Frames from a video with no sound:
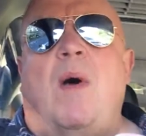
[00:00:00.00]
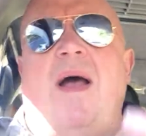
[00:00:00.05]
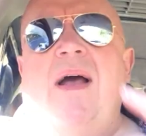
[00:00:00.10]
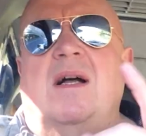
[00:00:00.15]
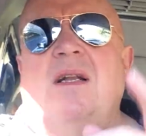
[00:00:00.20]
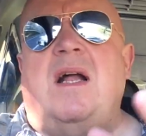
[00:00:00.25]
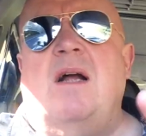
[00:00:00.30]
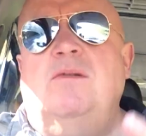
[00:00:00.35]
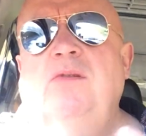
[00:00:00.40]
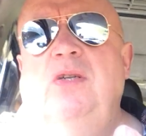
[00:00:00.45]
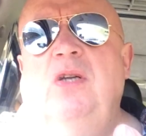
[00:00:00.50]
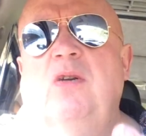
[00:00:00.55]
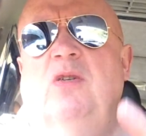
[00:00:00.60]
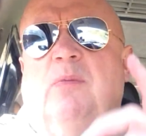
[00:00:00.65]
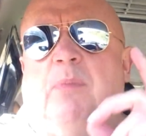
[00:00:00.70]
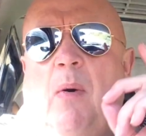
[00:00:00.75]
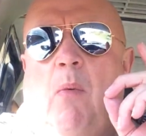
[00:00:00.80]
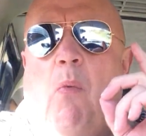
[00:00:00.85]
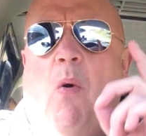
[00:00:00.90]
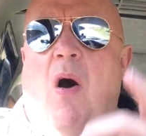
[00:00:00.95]
way I don't
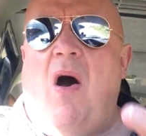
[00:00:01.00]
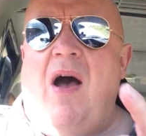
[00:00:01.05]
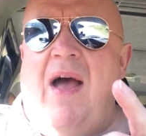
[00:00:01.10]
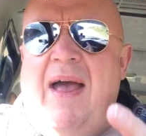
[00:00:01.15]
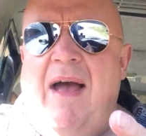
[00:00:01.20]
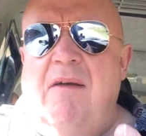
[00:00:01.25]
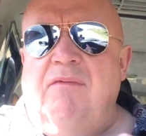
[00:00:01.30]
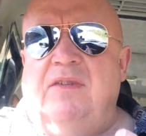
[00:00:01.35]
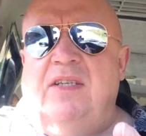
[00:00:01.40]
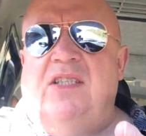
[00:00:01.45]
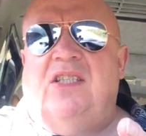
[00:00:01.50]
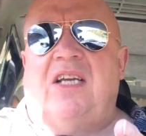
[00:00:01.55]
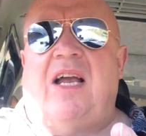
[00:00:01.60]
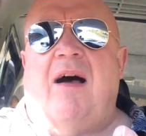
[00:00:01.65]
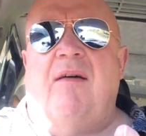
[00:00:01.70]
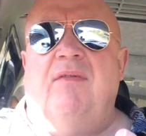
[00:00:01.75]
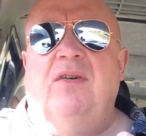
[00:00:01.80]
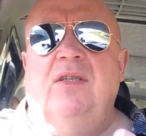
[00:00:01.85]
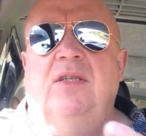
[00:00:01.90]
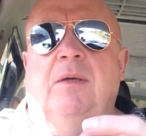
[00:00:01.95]
use. But what I have
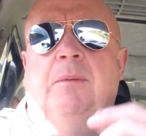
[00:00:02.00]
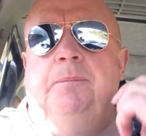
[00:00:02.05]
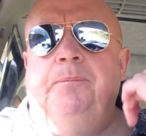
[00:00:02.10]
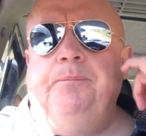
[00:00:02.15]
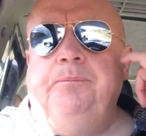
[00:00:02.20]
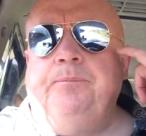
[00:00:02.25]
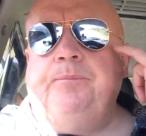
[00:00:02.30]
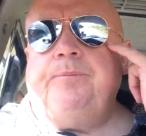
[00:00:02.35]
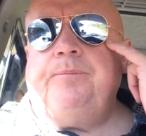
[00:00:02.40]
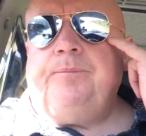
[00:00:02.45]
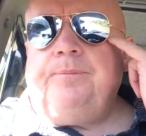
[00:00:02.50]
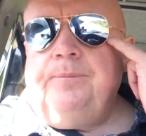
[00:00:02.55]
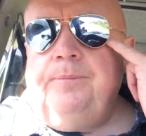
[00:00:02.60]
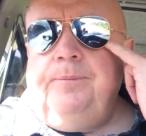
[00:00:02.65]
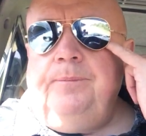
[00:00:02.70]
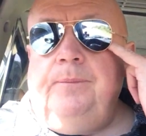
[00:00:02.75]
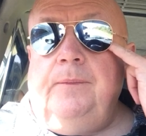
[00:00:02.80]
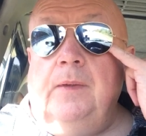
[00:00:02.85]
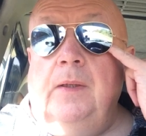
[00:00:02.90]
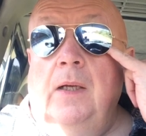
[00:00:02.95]
discovered,
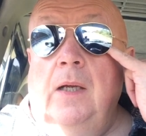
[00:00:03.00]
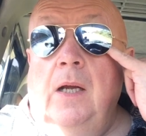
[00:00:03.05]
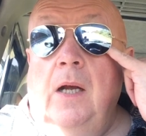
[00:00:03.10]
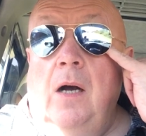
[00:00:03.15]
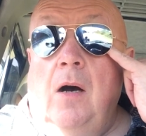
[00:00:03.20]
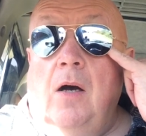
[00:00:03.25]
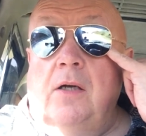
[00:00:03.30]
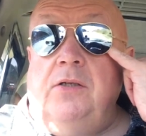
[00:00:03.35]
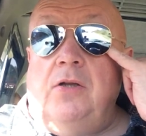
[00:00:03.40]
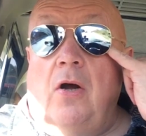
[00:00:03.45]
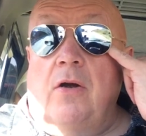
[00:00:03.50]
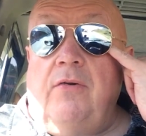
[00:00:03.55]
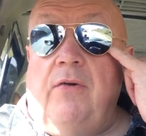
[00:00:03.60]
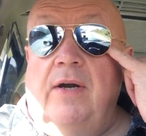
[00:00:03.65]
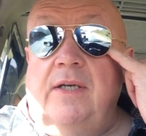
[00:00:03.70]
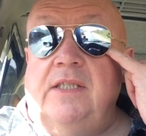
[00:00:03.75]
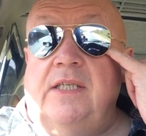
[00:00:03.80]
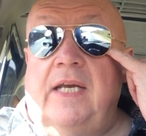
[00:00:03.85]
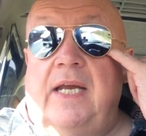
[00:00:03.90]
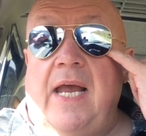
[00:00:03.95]
I
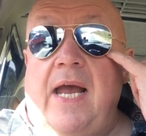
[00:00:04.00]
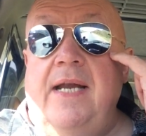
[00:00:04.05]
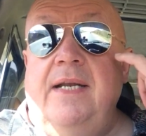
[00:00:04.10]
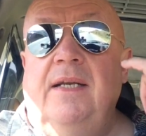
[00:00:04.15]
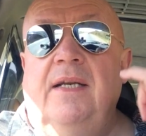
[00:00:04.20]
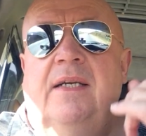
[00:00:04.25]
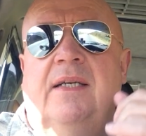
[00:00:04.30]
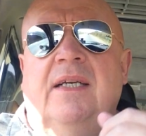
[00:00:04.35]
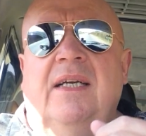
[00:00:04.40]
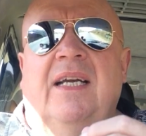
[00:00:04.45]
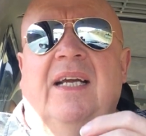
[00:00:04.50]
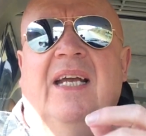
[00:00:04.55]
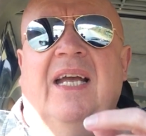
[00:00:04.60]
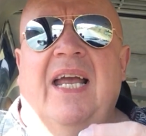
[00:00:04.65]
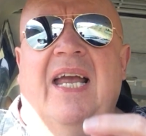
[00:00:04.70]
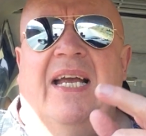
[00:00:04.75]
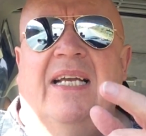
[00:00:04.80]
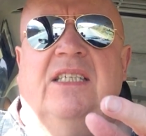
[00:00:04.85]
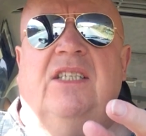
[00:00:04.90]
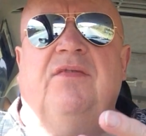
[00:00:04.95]
digress again,
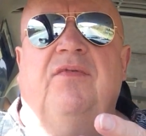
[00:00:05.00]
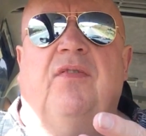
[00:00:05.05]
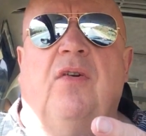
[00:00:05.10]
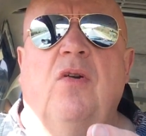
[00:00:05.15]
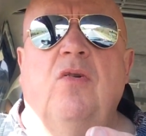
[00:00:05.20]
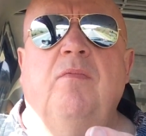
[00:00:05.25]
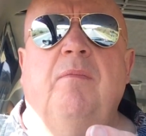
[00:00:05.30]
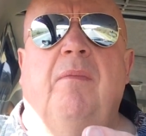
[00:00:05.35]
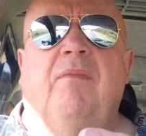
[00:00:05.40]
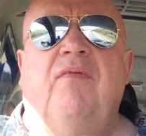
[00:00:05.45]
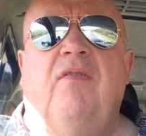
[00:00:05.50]
is through